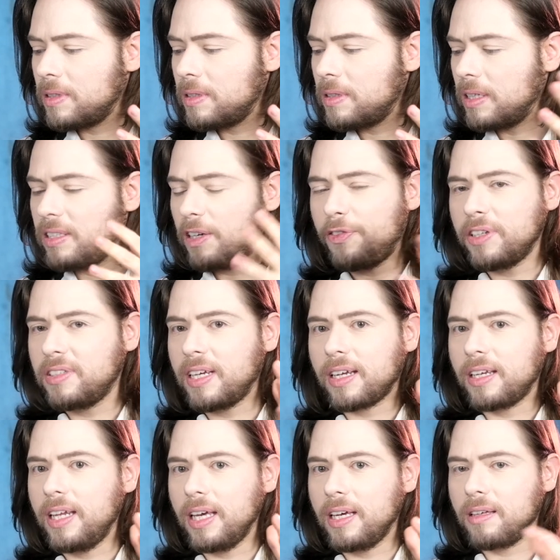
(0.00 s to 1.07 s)
A different
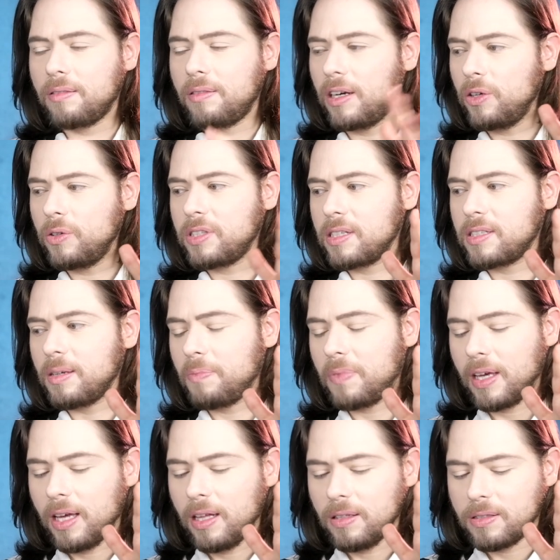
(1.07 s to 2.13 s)
technique. They're using
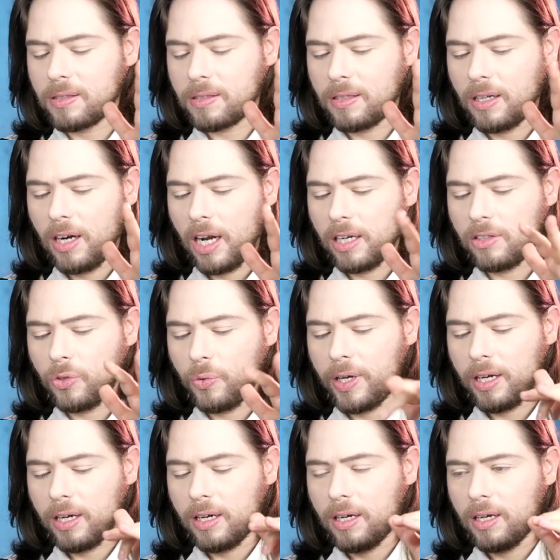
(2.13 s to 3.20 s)
something else. They're not
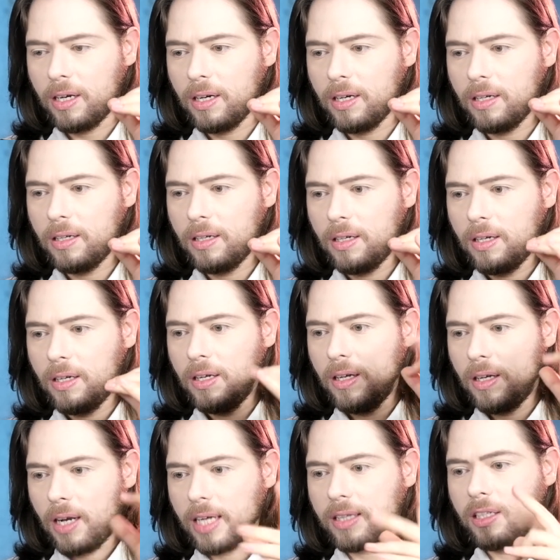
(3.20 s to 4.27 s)
doing
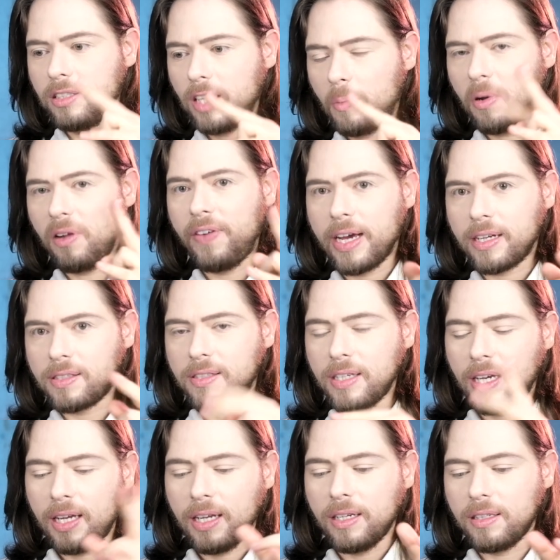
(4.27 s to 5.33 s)
like the double
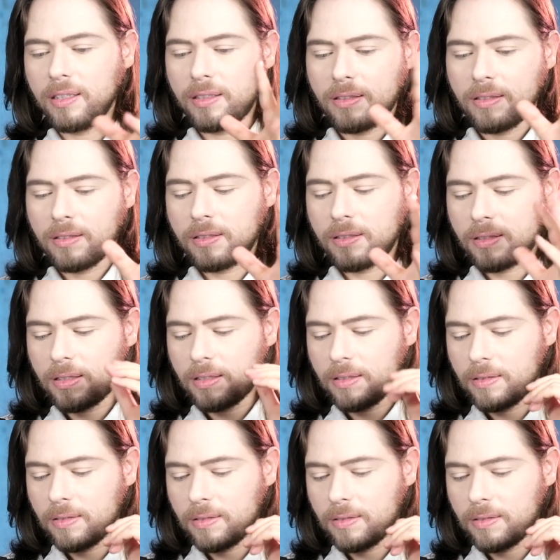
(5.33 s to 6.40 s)
vaccine.
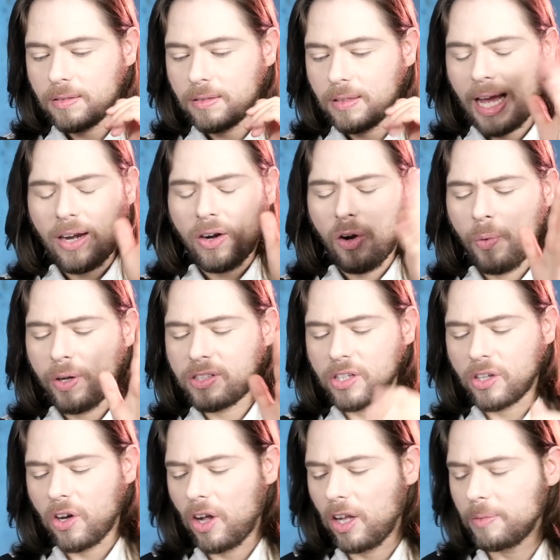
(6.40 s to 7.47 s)
I don't know what's
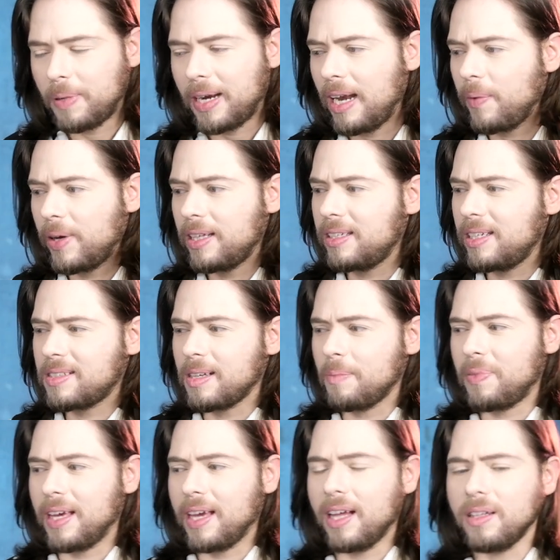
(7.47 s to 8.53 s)
it called, but anyway, they did
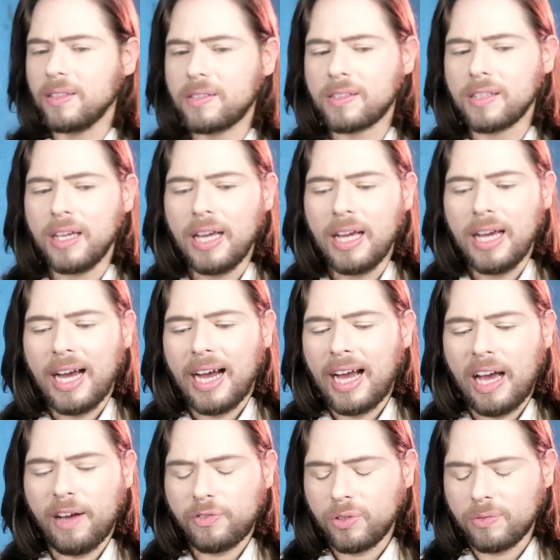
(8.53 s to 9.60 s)
something else.
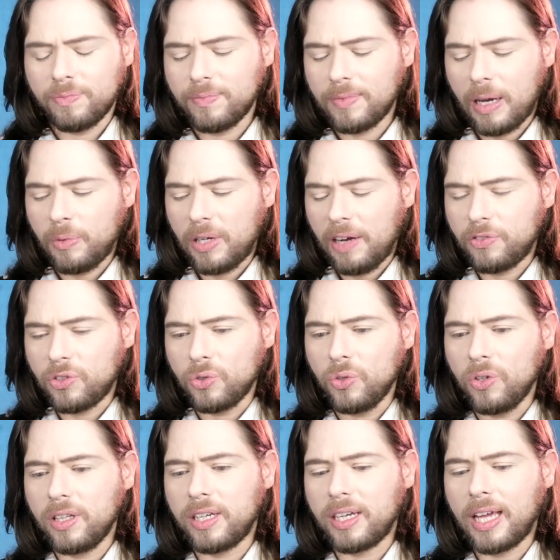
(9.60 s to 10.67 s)
I would have to
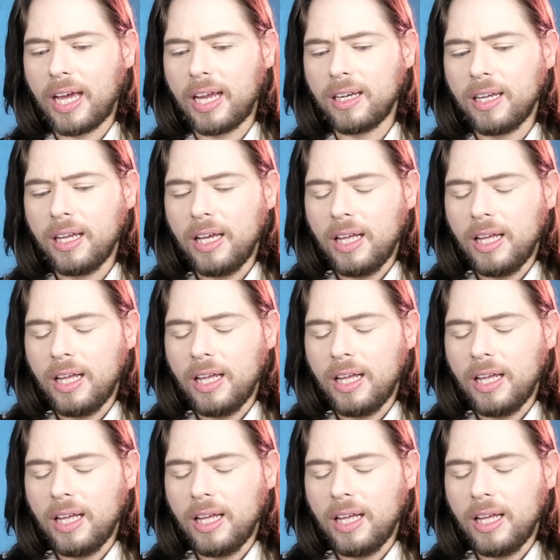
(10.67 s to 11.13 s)
Google it again.